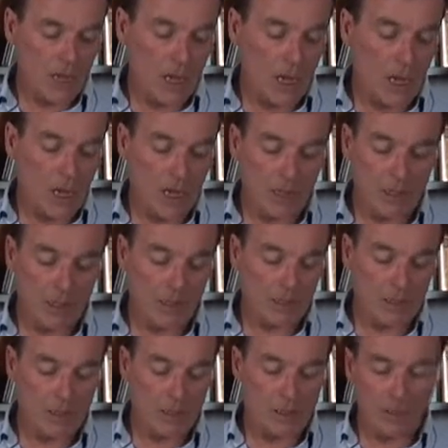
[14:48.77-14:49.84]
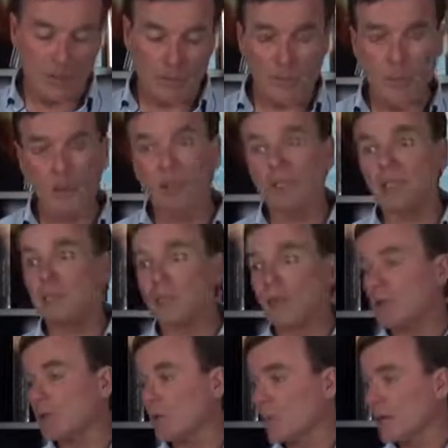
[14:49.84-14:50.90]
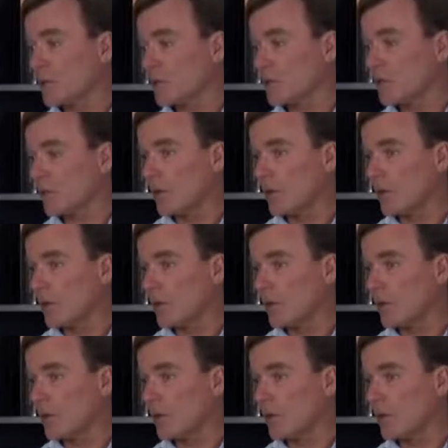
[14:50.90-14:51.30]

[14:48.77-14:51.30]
uh, and there's a, a, building inspection and pest,